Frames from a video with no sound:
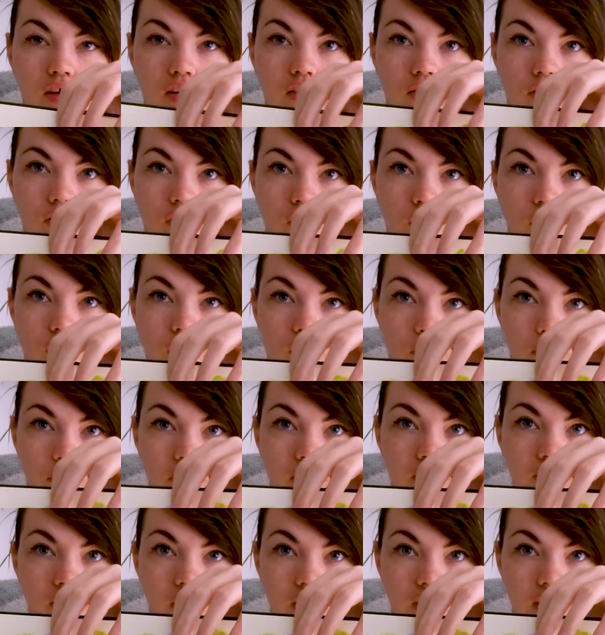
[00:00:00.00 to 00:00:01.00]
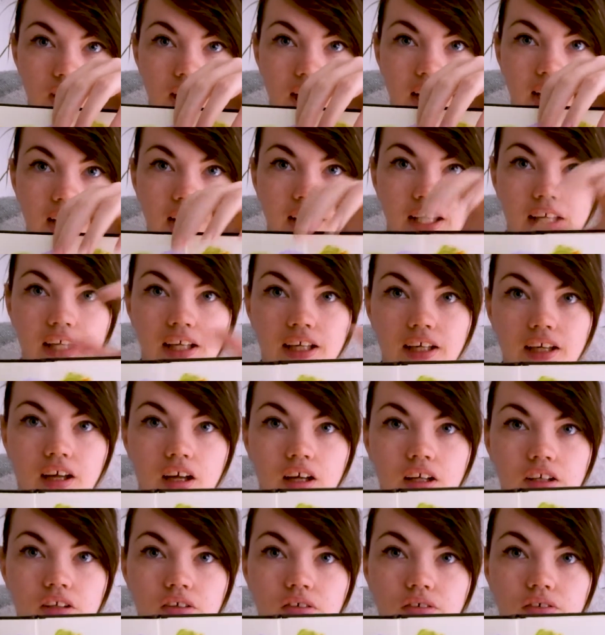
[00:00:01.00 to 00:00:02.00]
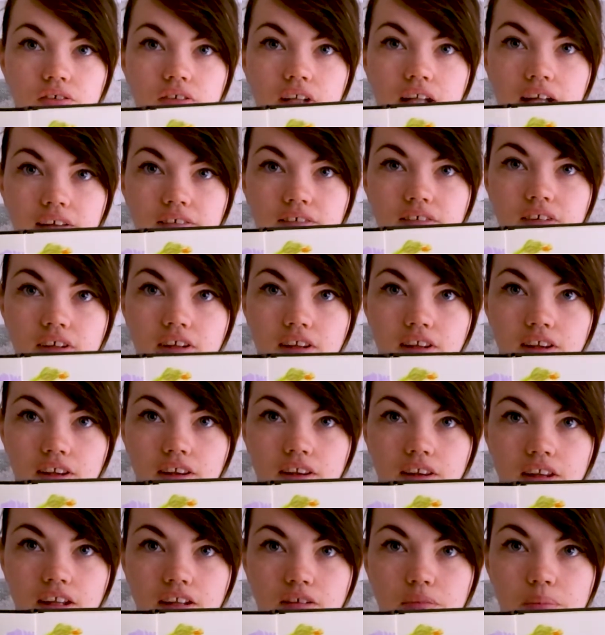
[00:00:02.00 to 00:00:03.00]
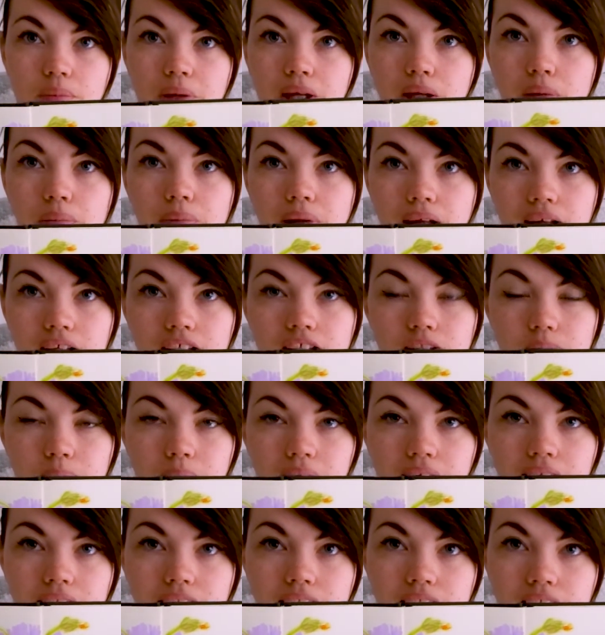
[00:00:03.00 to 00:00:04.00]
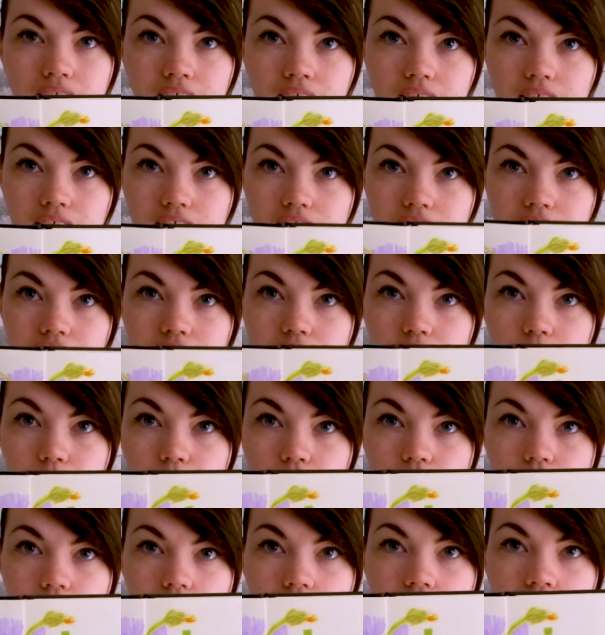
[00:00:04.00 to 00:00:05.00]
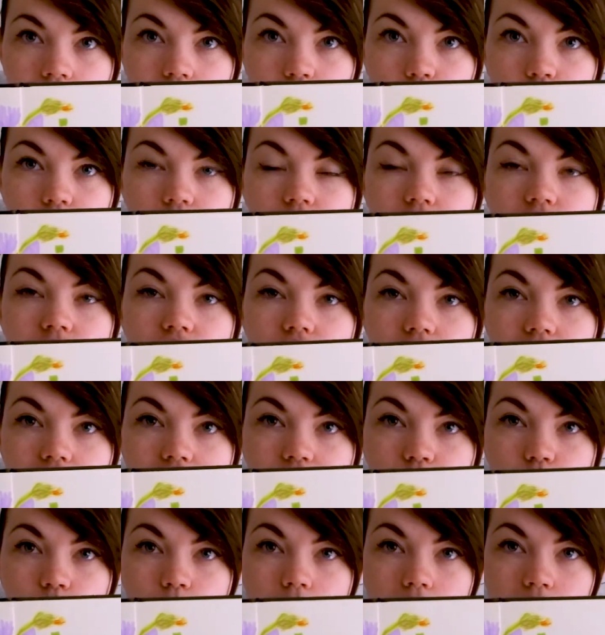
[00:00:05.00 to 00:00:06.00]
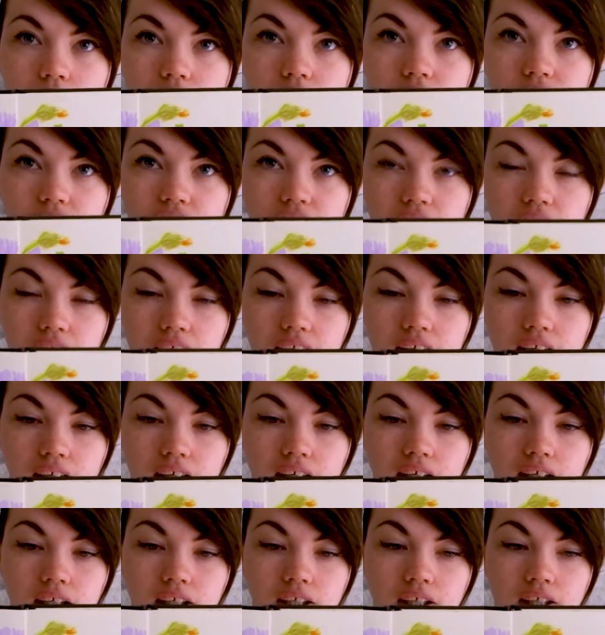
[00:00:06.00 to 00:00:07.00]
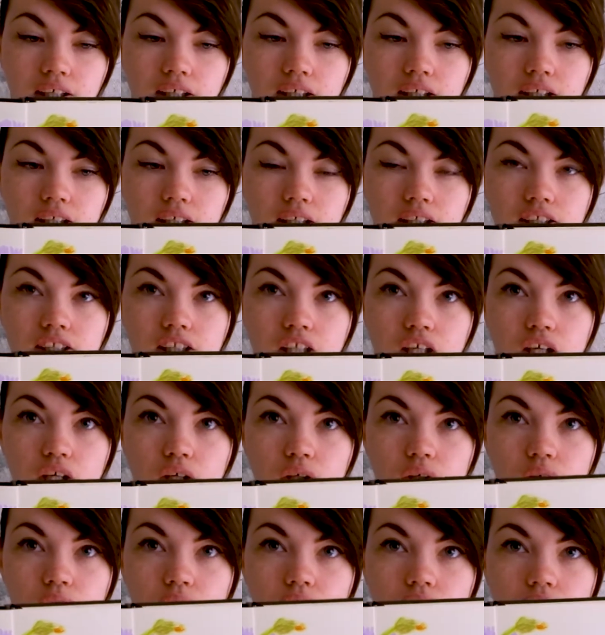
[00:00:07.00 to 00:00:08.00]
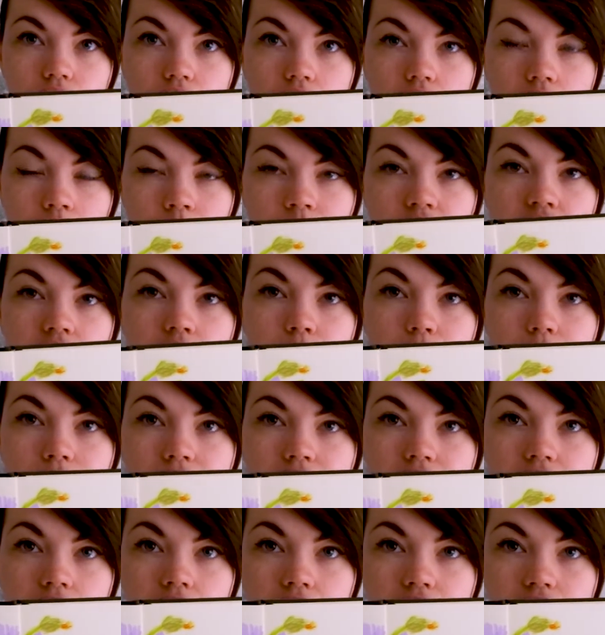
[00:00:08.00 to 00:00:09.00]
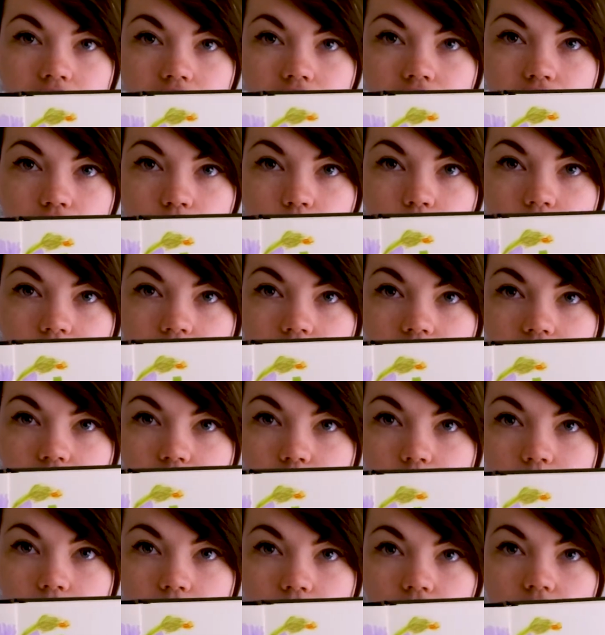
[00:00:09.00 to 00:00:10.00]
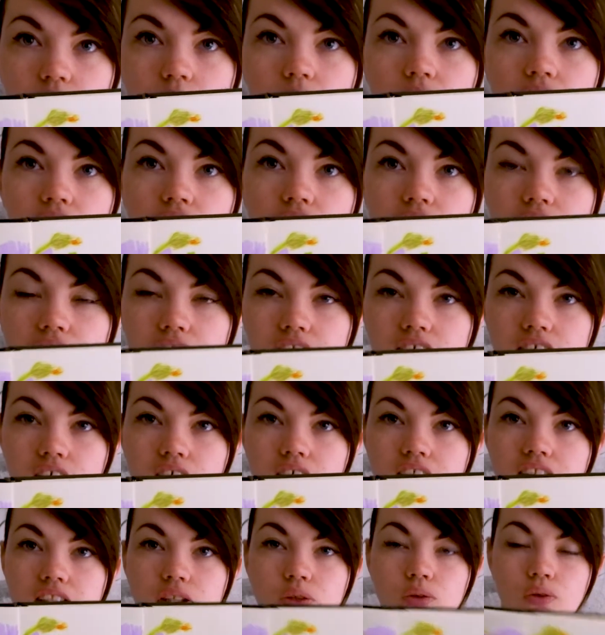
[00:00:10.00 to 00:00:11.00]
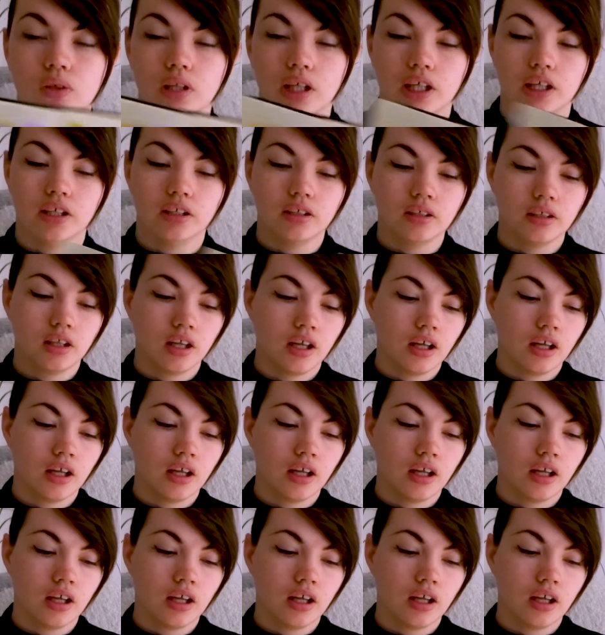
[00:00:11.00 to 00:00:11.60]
for the previous day, it kind of left this big blank space in the sketchbook and I wasn't really sure how to fill it. So I'm really pleased that I did go with these, because obviously it ties it all in.